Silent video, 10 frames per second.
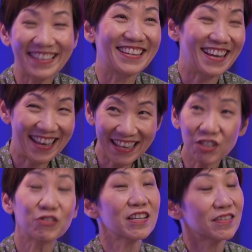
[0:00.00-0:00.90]
Yeah.
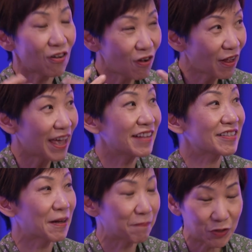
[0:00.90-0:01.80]
So these all
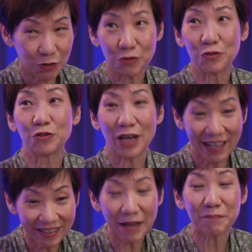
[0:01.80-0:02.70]
adds up
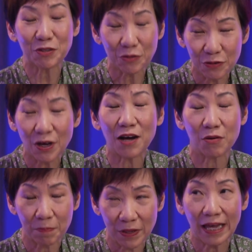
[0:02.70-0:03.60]
to
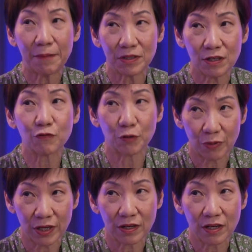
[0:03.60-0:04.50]
our per capita footprint.